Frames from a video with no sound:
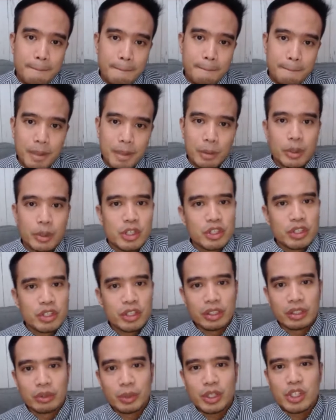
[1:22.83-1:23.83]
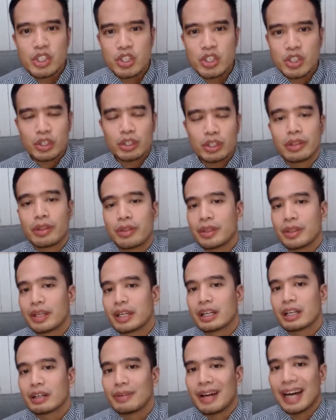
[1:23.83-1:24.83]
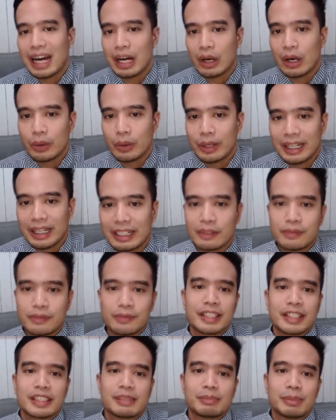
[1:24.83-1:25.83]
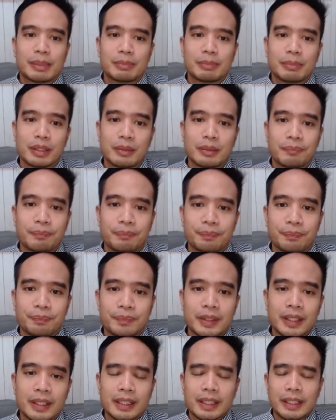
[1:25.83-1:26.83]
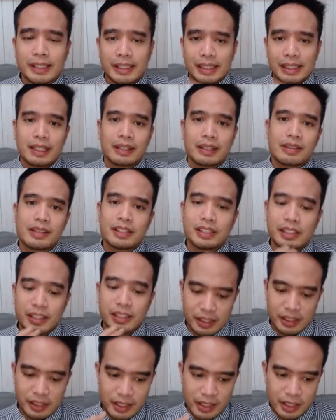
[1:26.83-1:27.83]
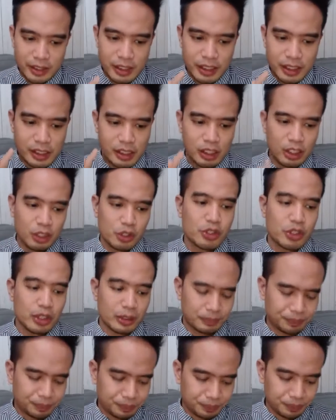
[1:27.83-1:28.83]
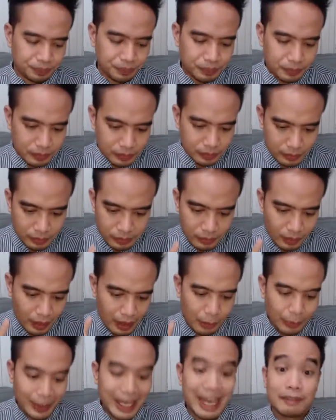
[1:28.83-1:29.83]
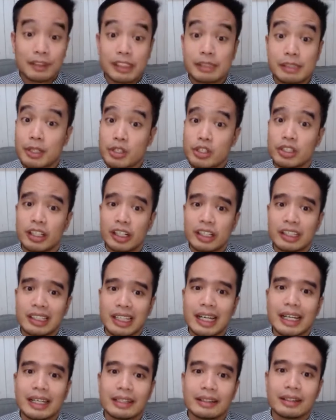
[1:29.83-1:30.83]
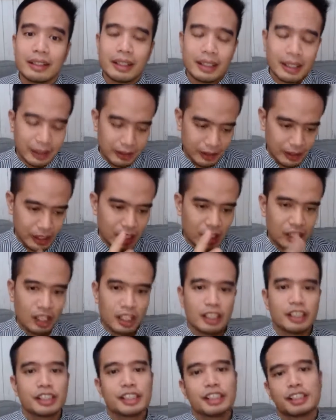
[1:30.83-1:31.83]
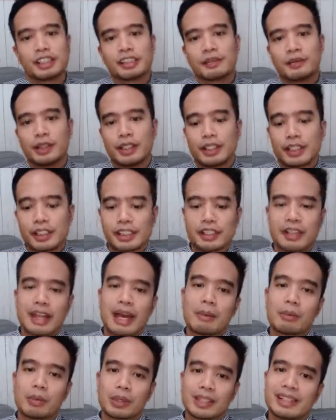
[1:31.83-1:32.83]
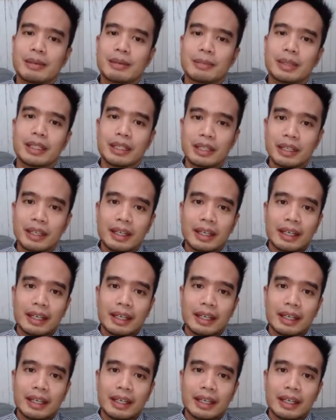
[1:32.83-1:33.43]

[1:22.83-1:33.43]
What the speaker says: But we should think of how it affects people. Second, there's this culture that we have, especially online. Now, us versus them. What does that mean?